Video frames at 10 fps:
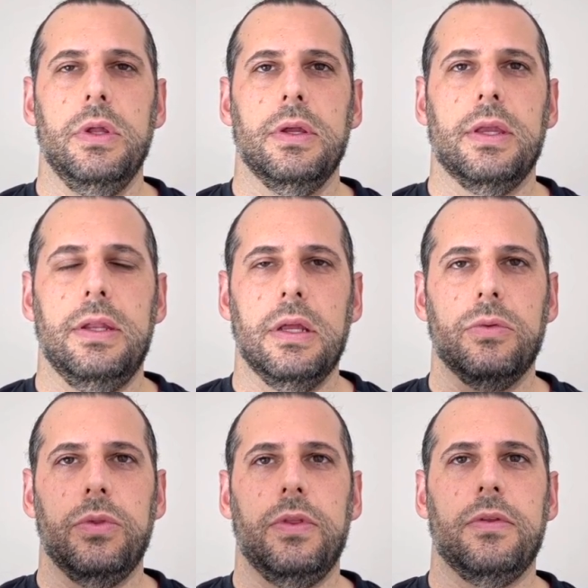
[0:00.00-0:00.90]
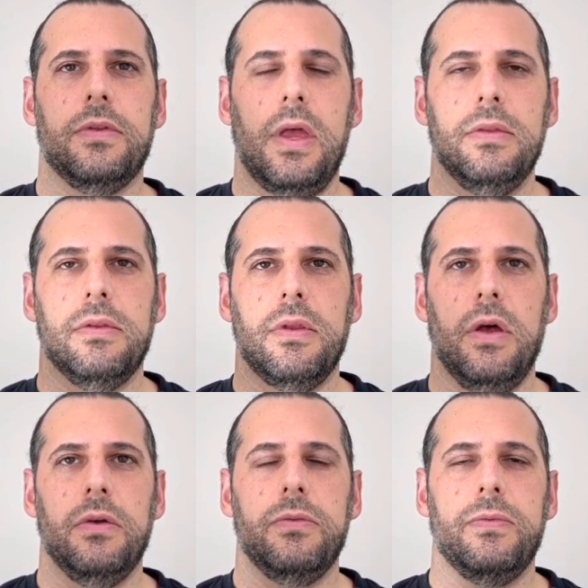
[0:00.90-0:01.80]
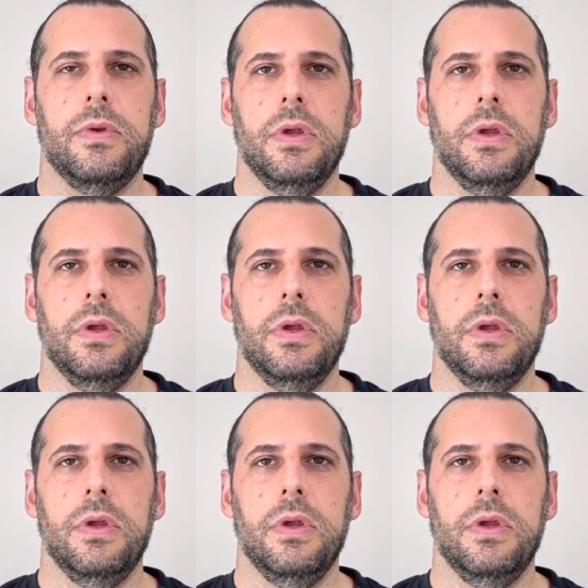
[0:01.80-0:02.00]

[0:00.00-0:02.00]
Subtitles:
connect with this sense of